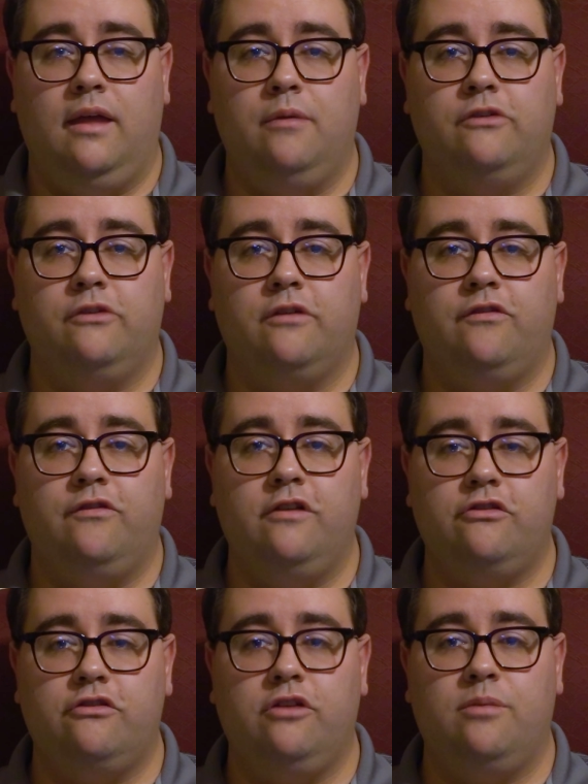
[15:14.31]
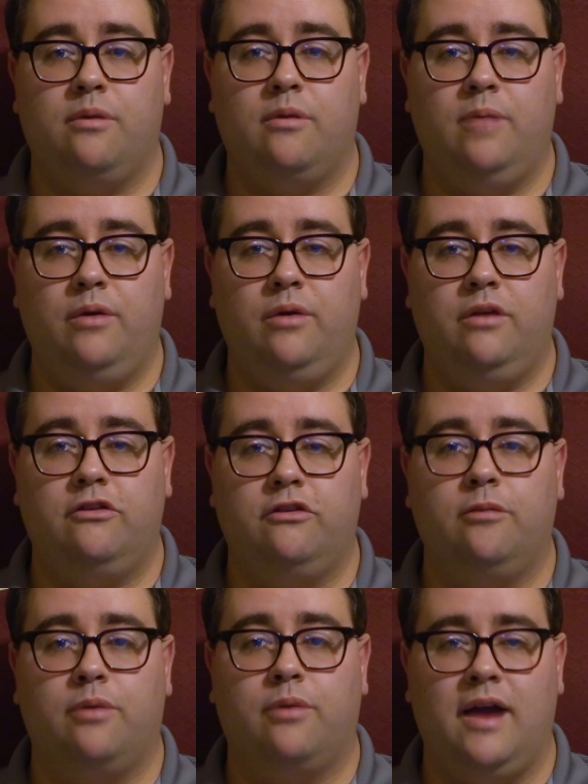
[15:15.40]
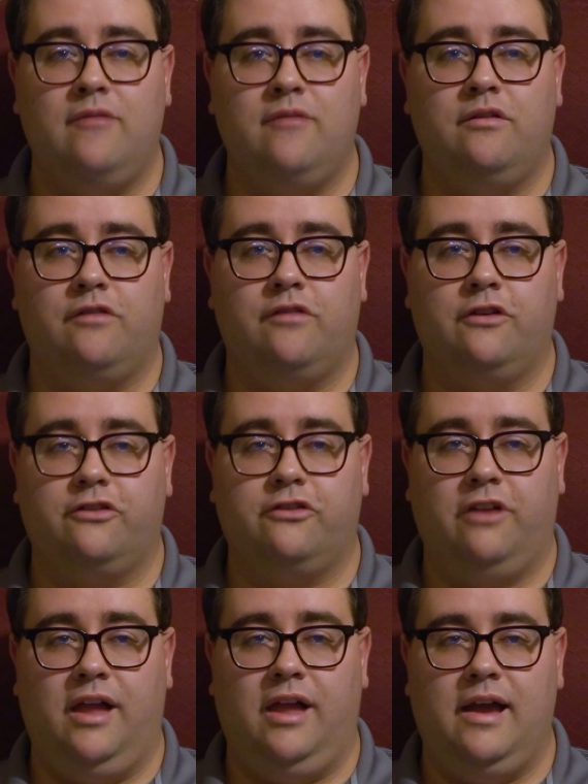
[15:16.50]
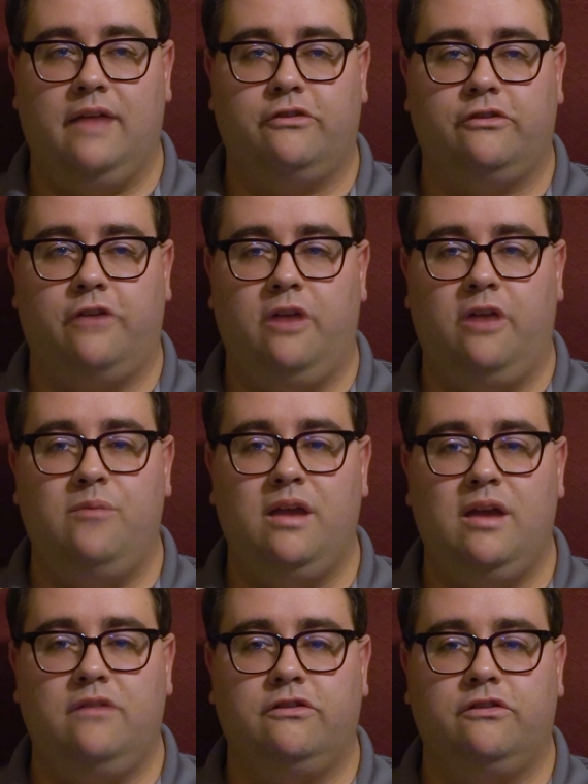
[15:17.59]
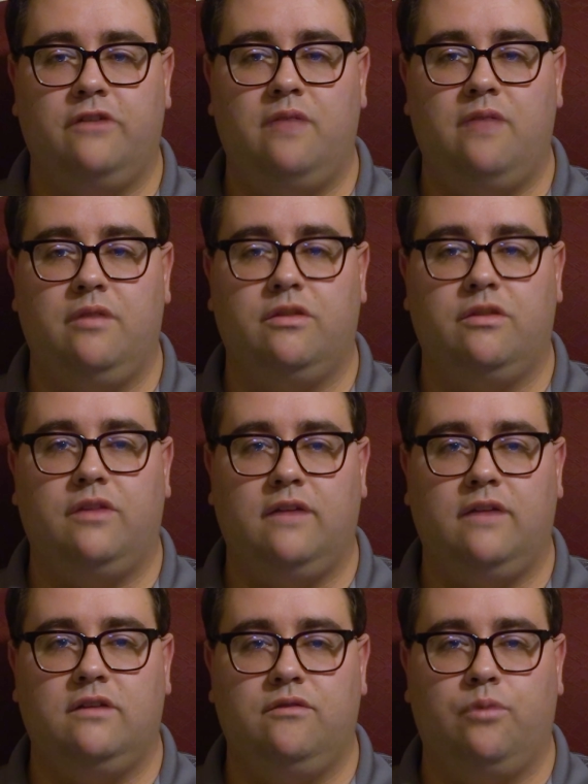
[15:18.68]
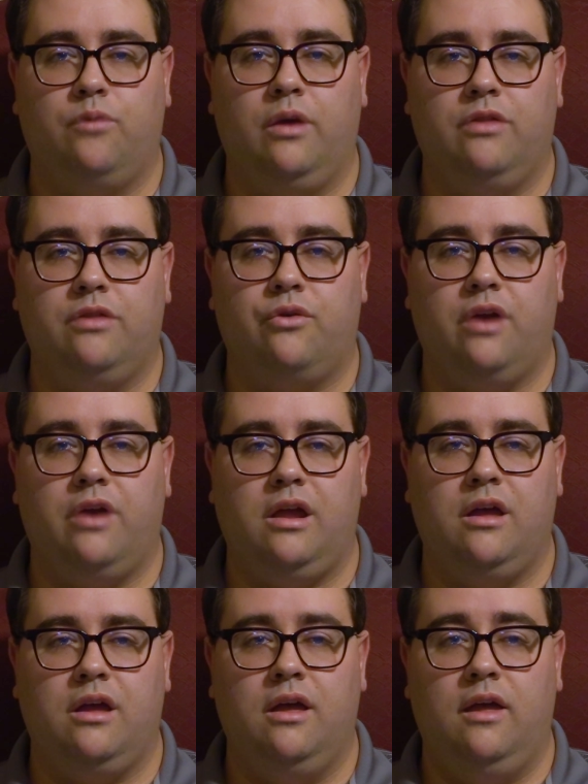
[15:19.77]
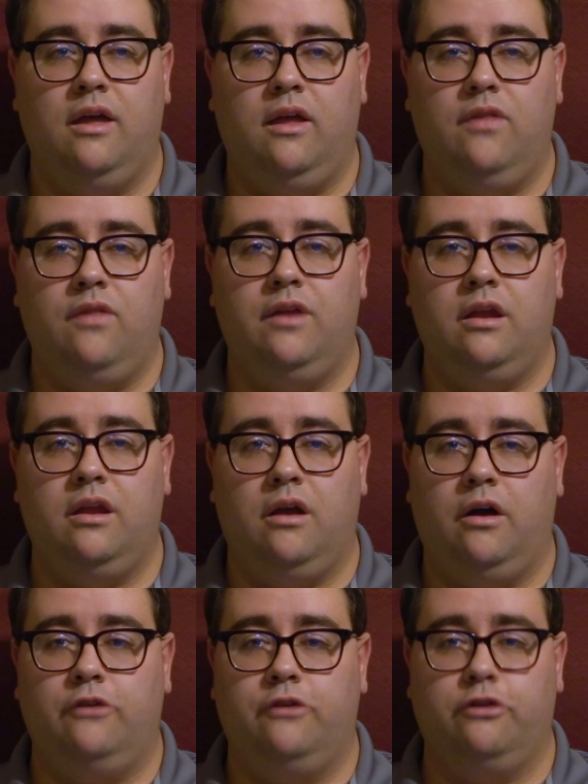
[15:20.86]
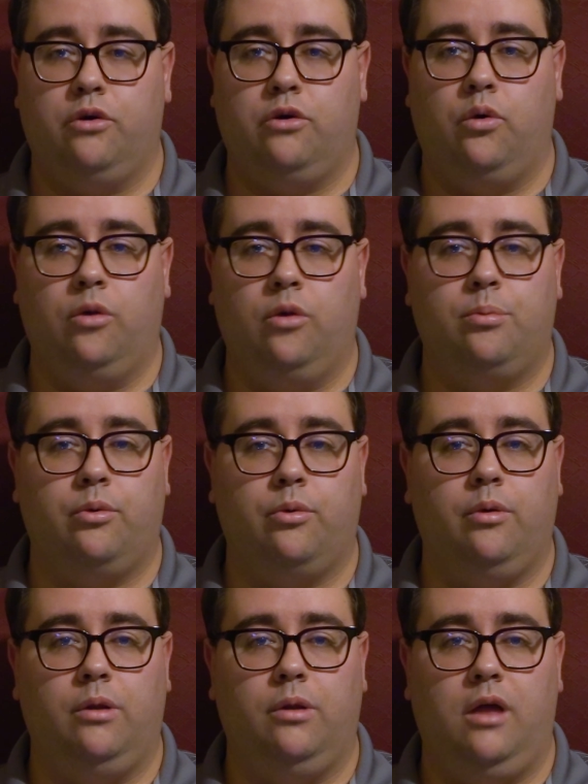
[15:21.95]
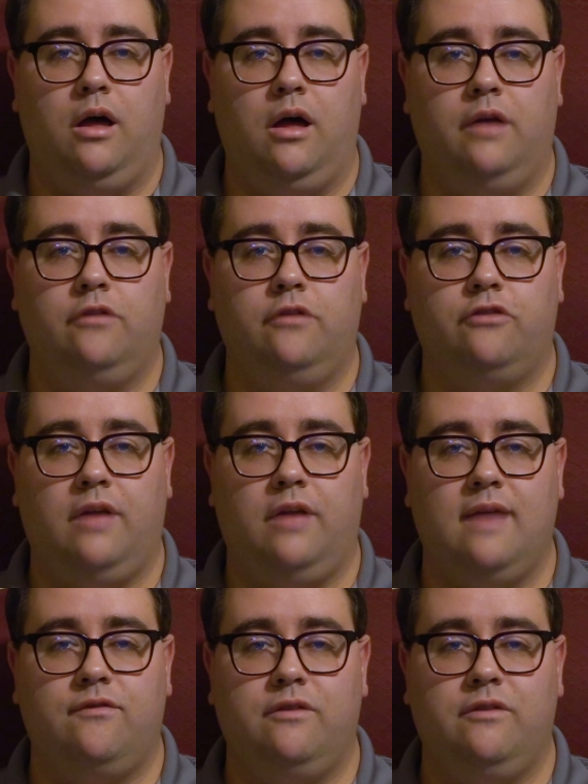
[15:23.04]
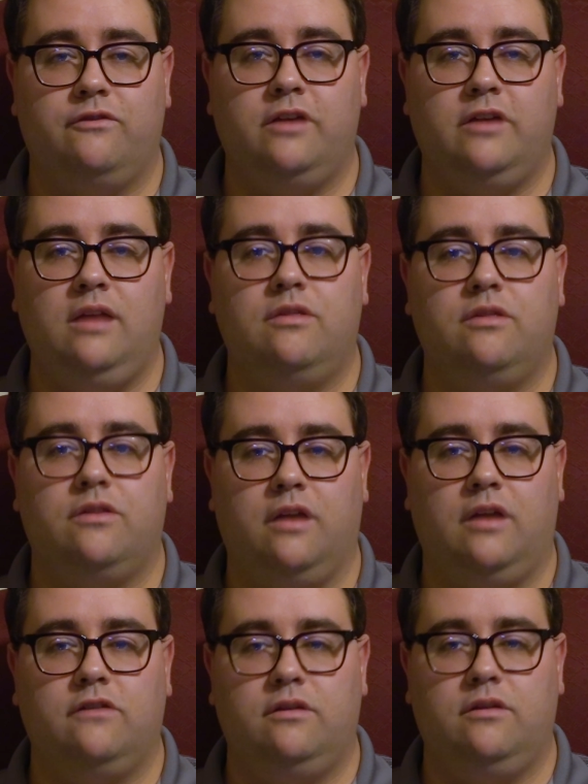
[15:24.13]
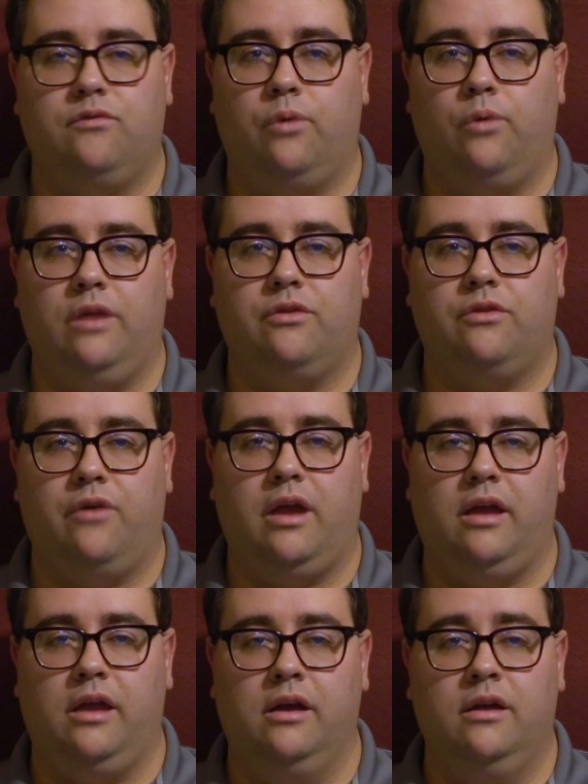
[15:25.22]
was officially promoted to private first class on May 7th, 1943, and then on to corporal on July 15th, 1943.